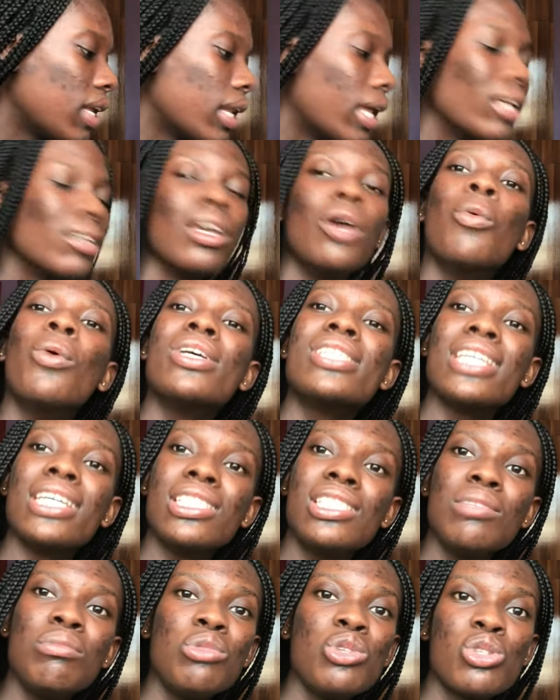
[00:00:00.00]
like it was hurting
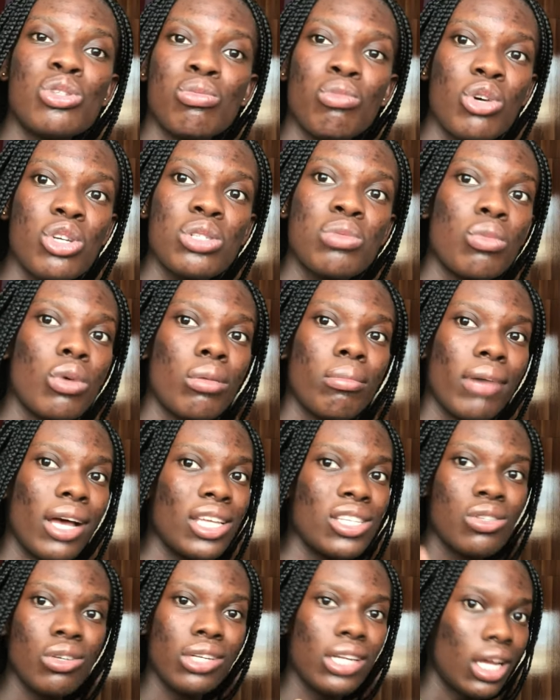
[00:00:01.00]
me small, but it's
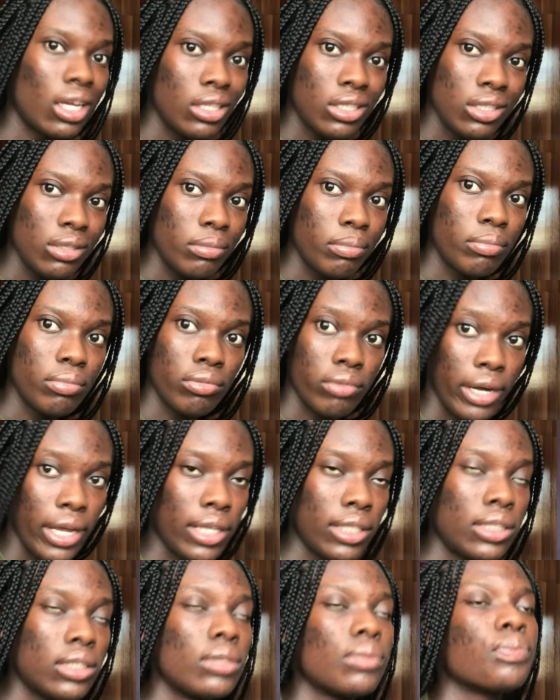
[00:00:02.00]
not that deep, right?
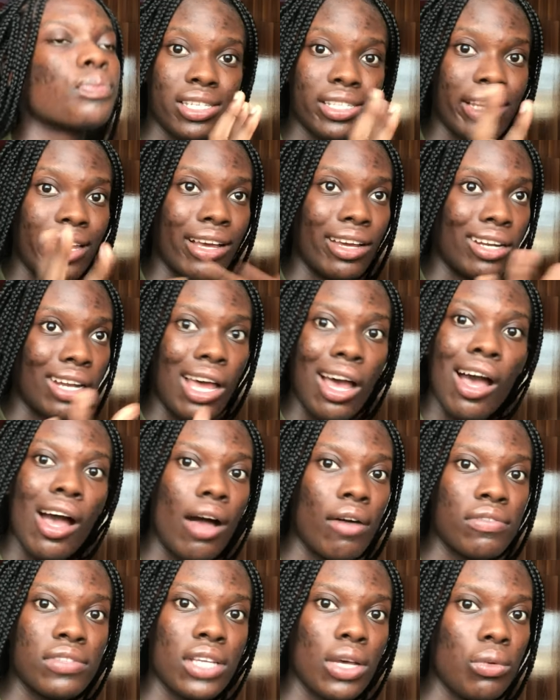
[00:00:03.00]
Like an hour
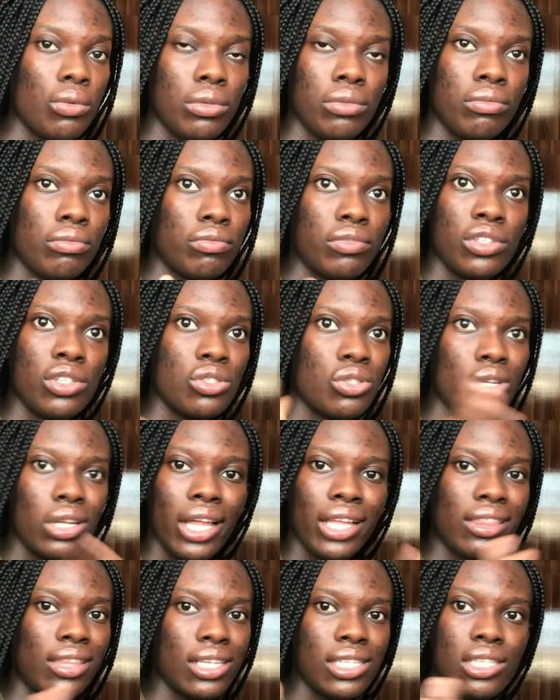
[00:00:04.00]
after we finished, or like
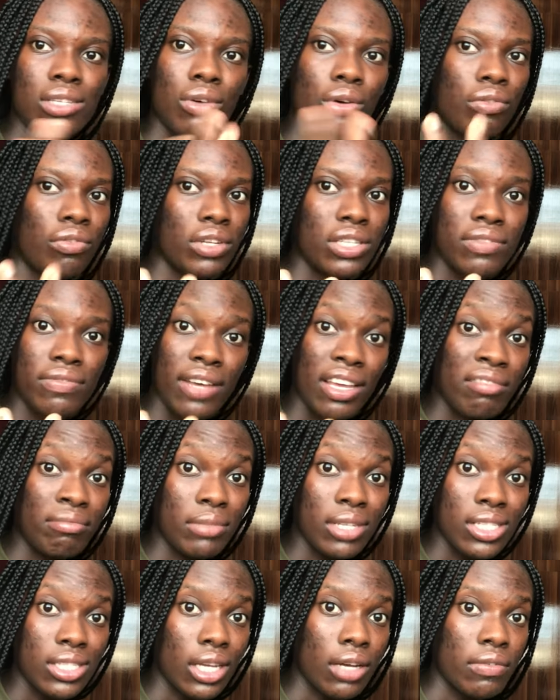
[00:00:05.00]
30 or 45
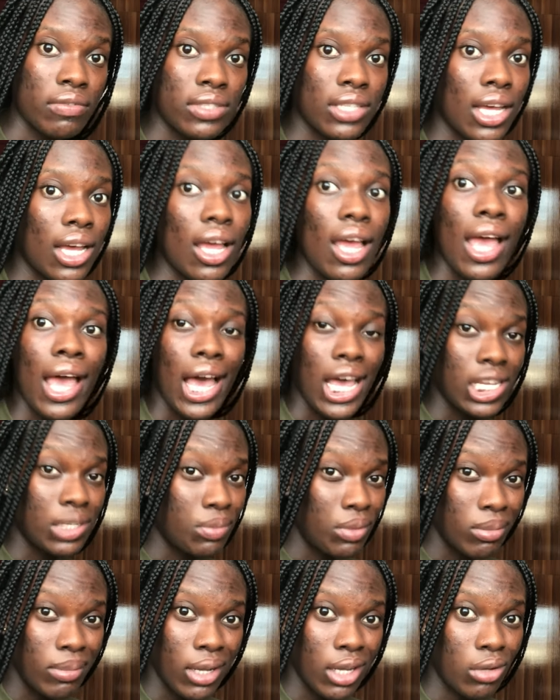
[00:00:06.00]
minutes after I sprained
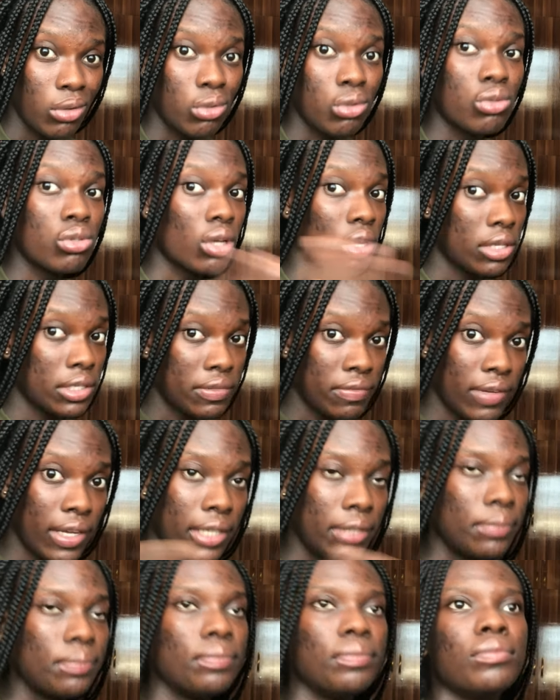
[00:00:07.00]
my ankle, so I was fine.
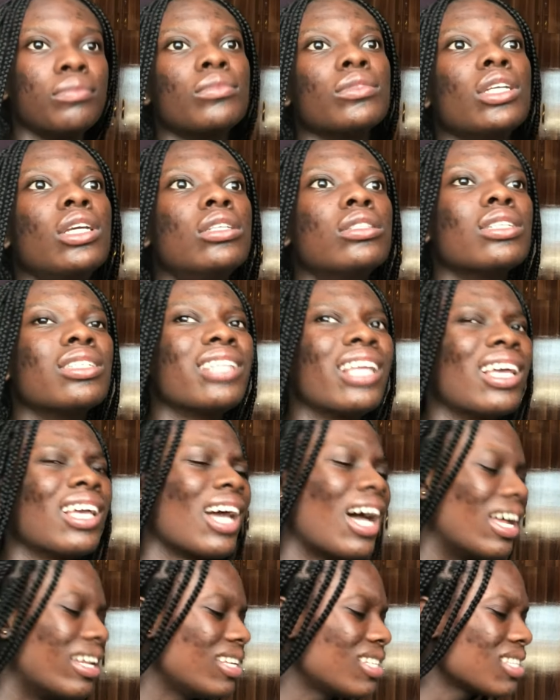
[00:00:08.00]
So like,
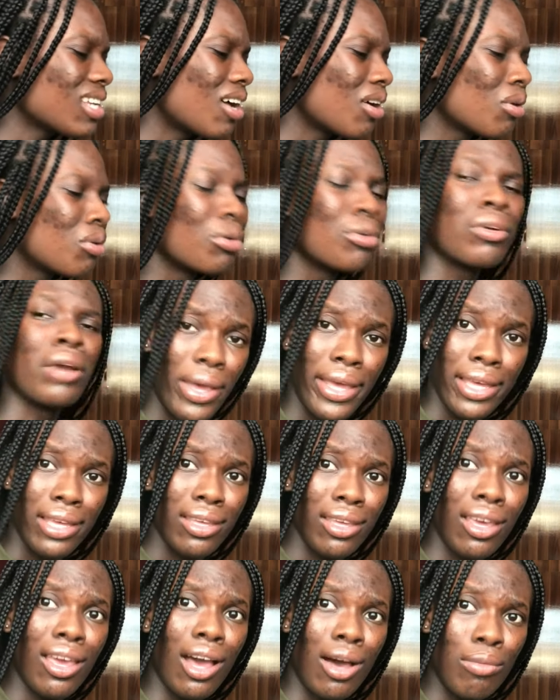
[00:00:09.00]
this ankle crack,
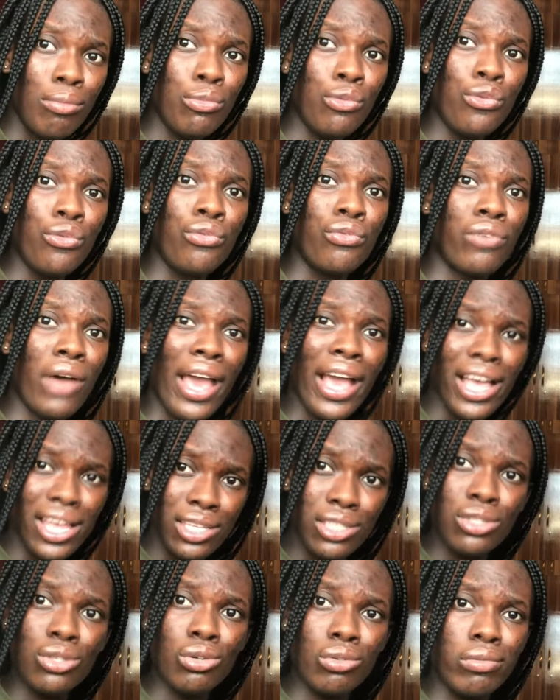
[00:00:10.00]
it can move, I can
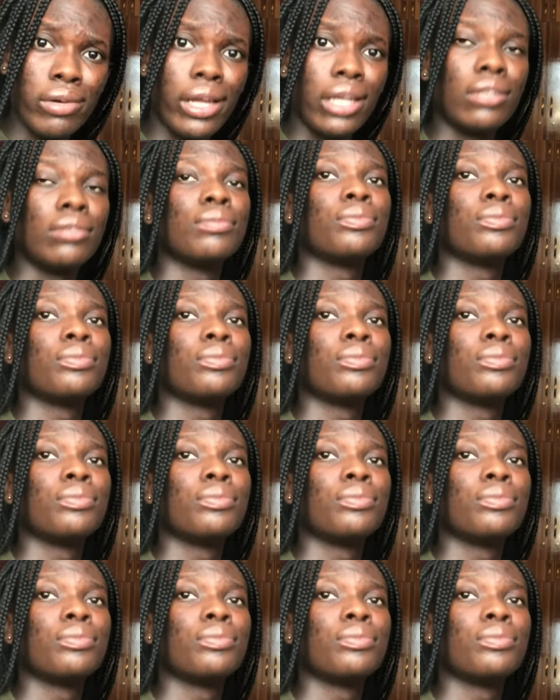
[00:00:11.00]
still run.